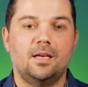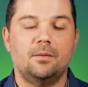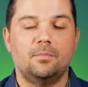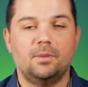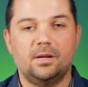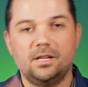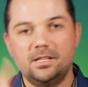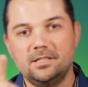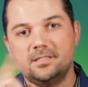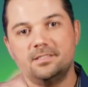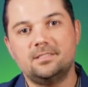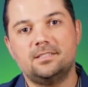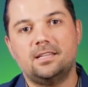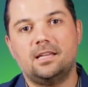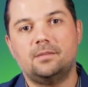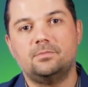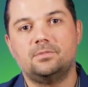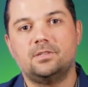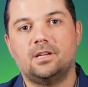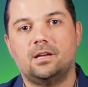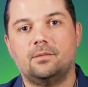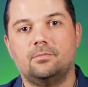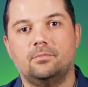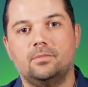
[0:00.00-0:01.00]
But in the same
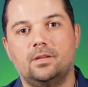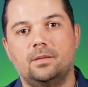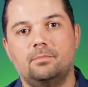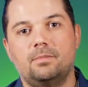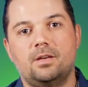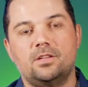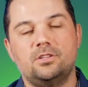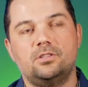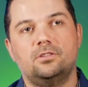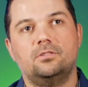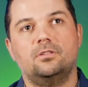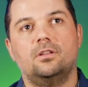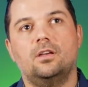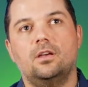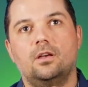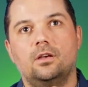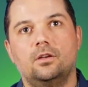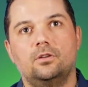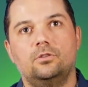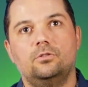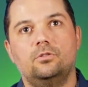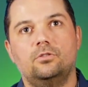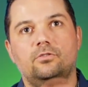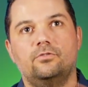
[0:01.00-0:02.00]
time, imagine
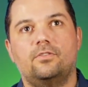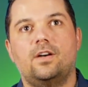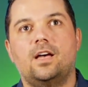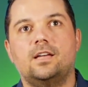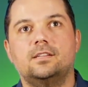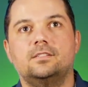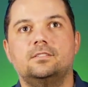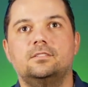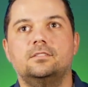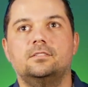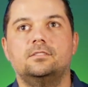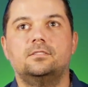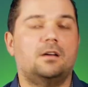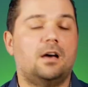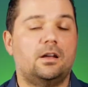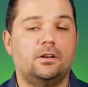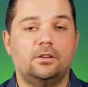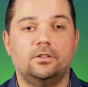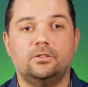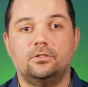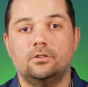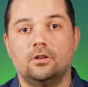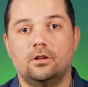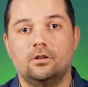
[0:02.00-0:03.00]
you invested
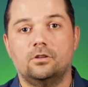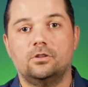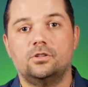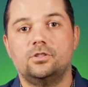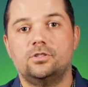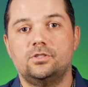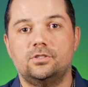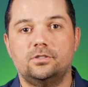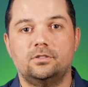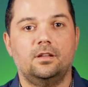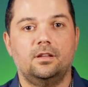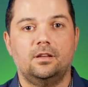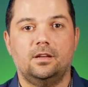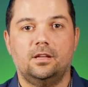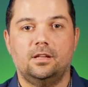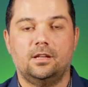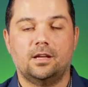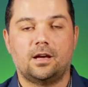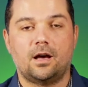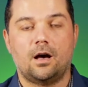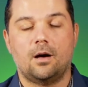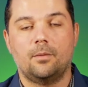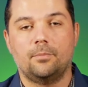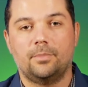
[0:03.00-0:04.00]
$100 in a
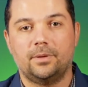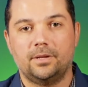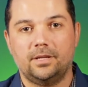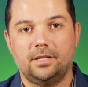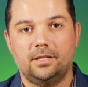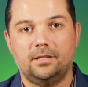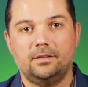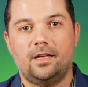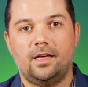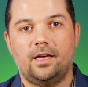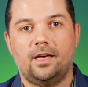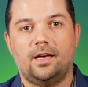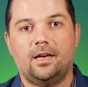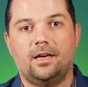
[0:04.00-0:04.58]
company